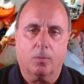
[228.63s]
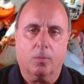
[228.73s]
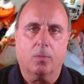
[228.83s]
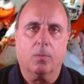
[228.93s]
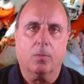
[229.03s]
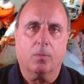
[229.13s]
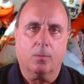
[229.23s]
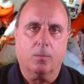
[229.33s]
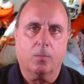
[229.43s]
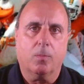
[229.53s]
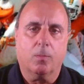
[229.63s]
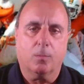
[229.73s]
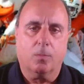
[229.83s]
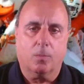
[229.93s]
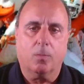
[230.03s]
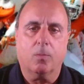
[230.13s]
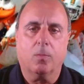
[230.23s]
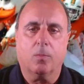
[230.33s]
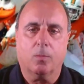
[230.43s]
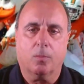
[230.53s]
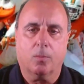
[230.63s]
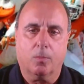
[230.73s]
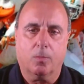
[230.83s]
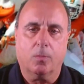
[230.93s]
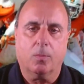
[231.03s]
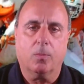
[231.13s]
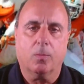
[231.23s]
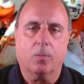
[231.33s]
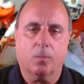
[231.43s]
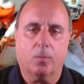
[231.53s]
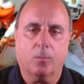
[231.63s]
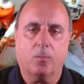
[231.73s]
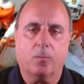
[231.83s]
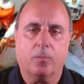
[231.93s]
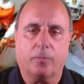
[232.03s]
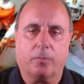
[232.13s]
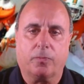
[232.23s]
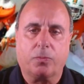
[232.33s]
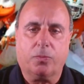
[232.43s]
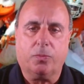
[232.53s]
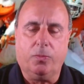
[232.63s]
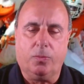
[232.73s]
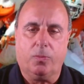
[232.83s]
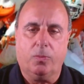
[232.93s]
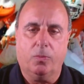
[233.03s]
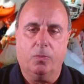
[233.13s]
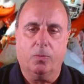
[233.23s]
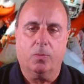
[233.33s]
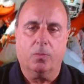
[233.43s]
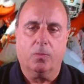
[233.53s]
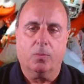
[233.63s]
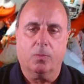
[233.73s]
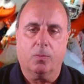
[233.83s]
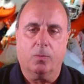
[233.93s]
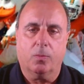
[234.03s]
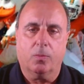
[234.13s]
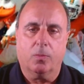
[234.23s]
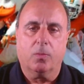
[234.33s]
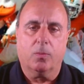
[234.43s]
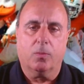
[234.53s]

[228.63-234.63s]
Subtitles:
This person isn't speaking.